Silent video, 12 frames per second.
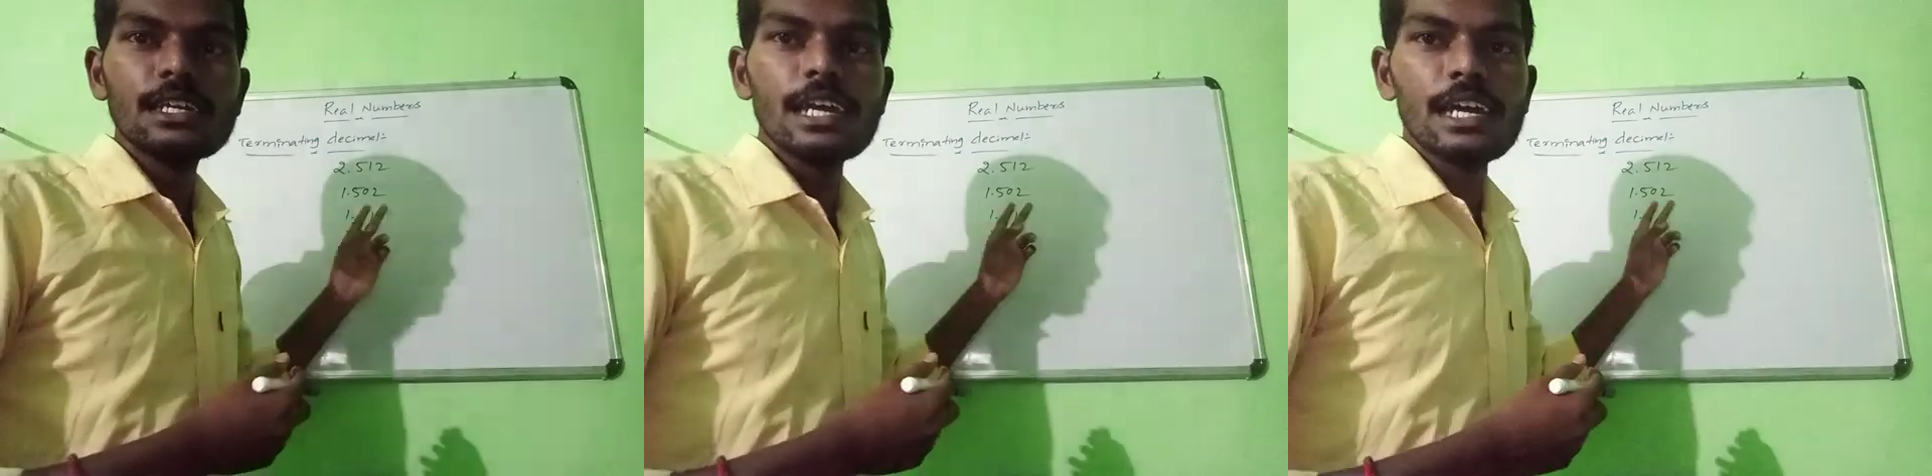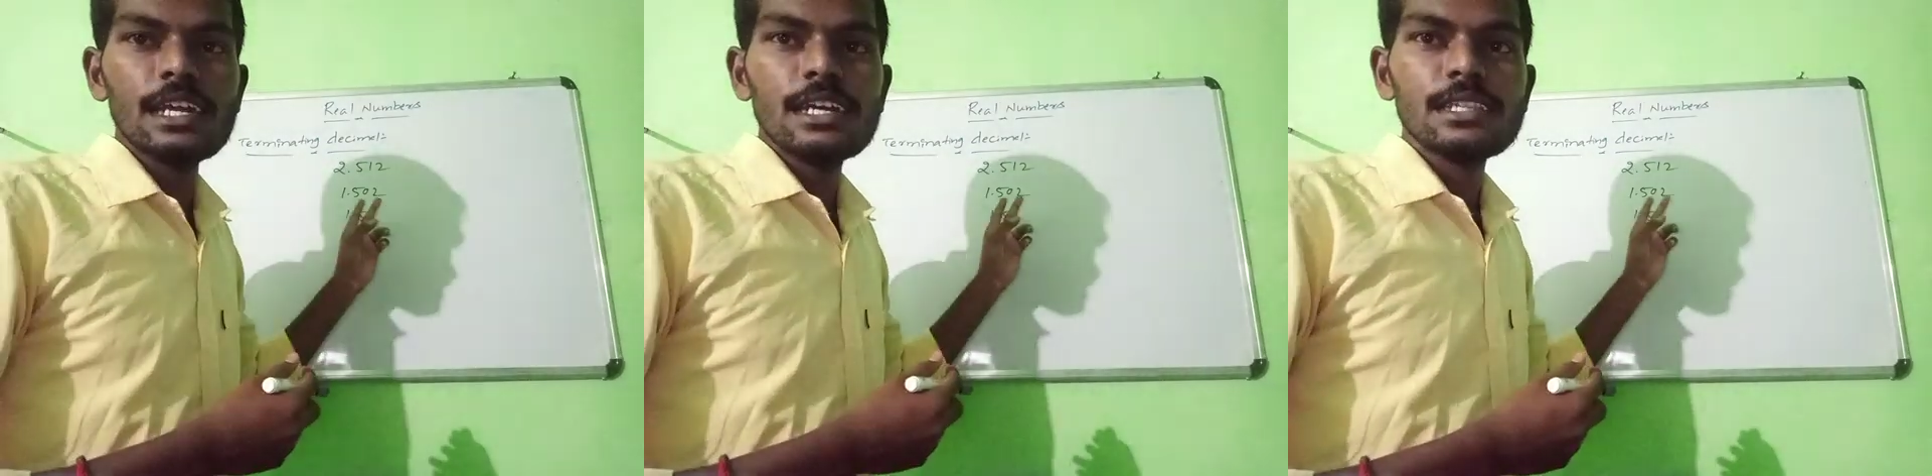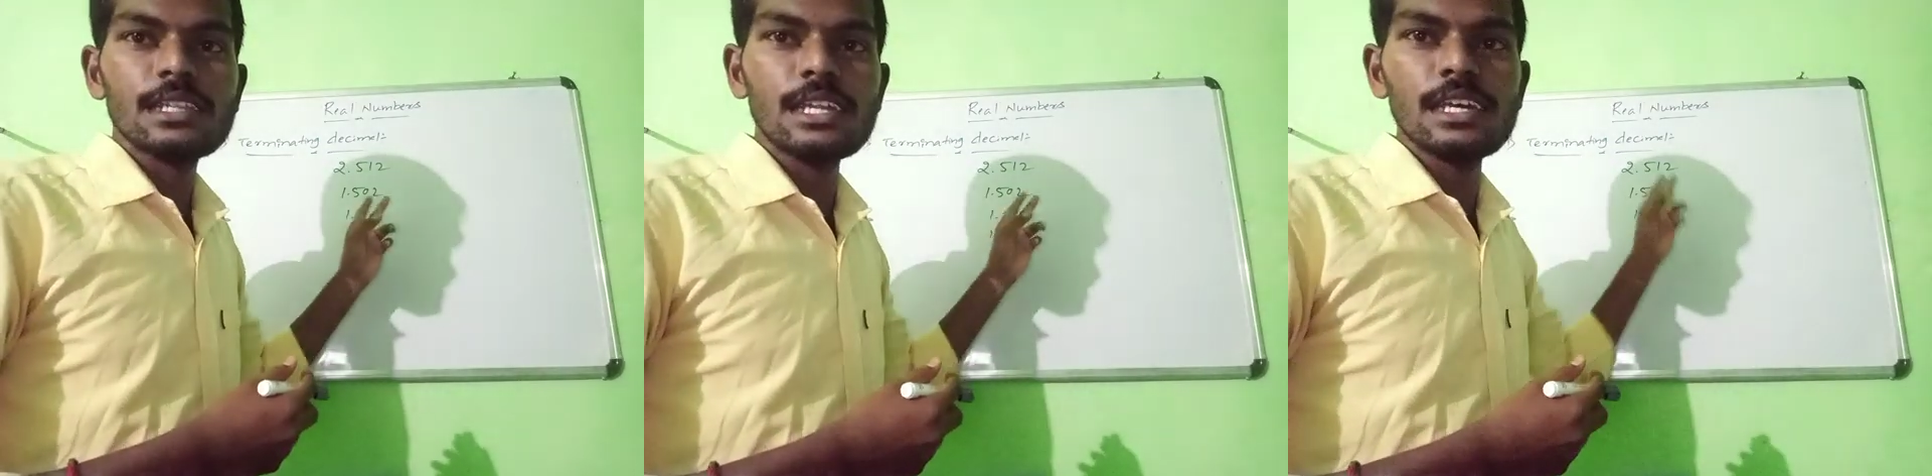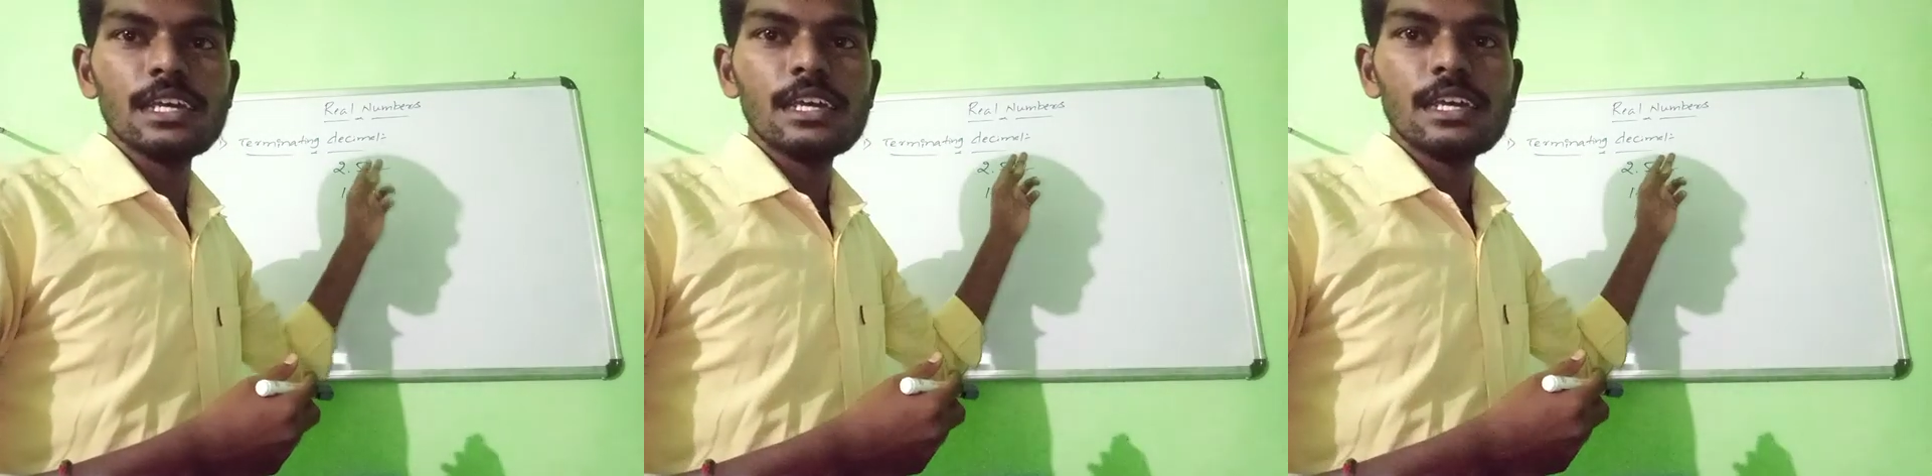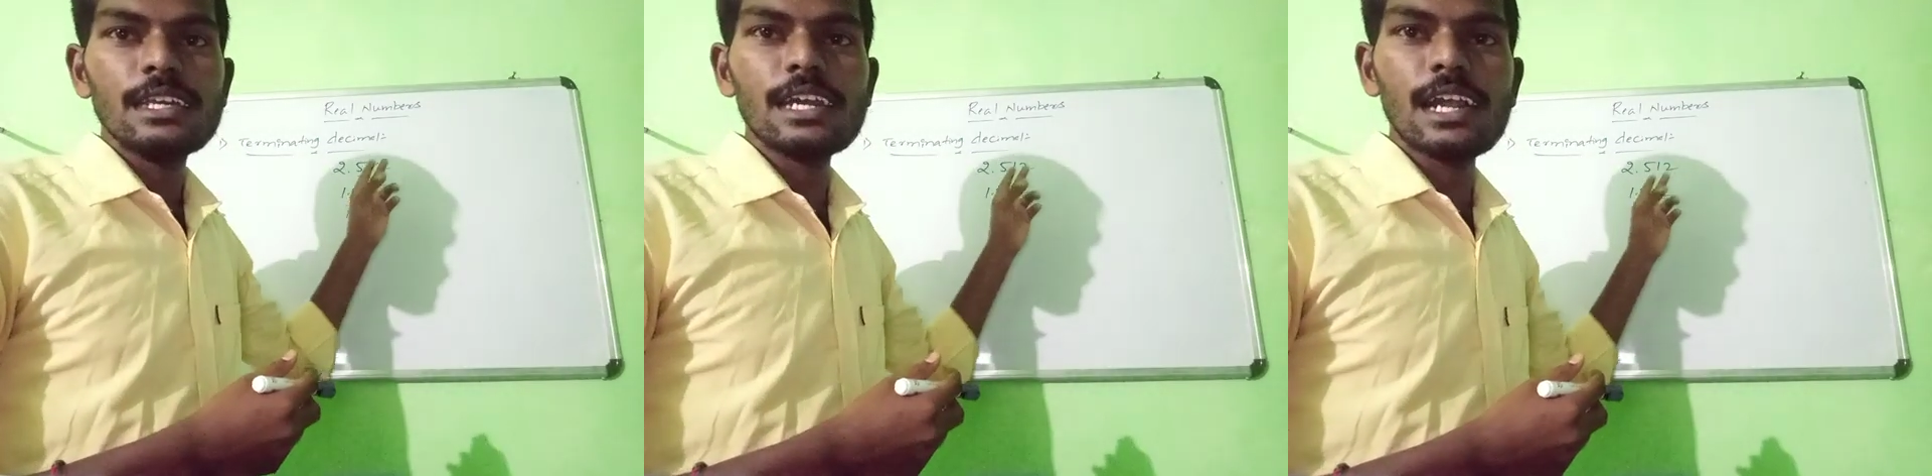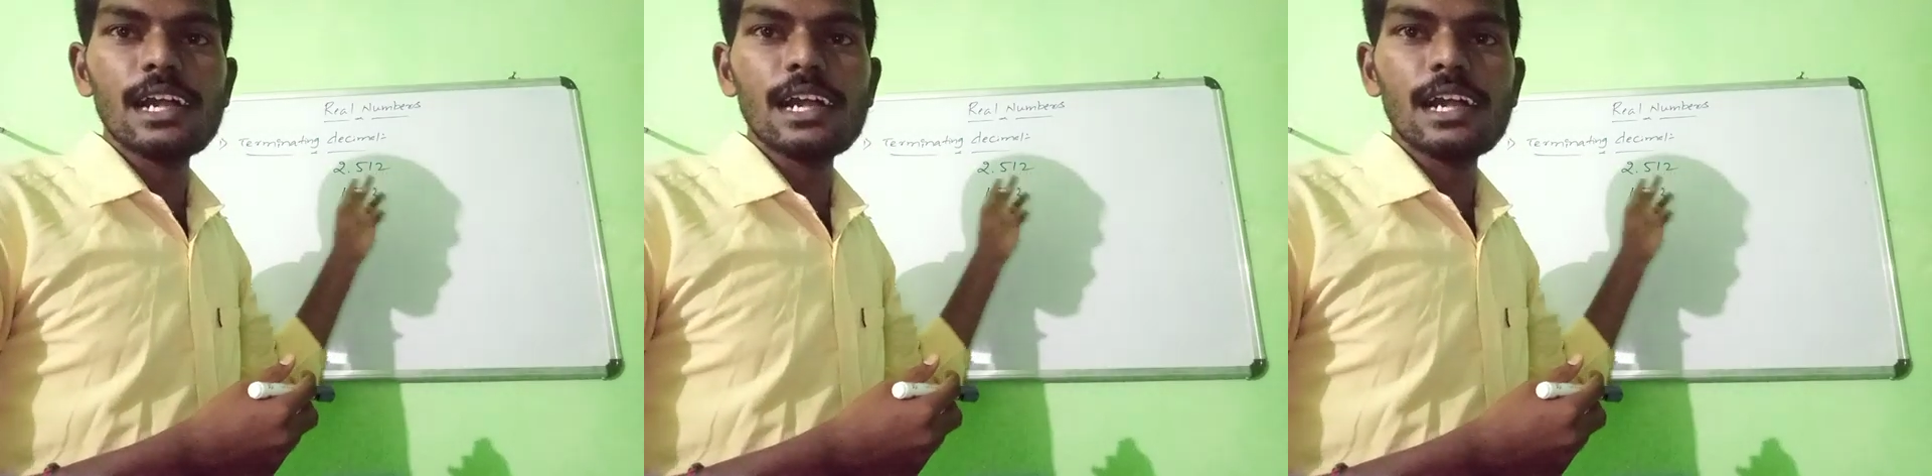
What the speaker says: Here 3. Here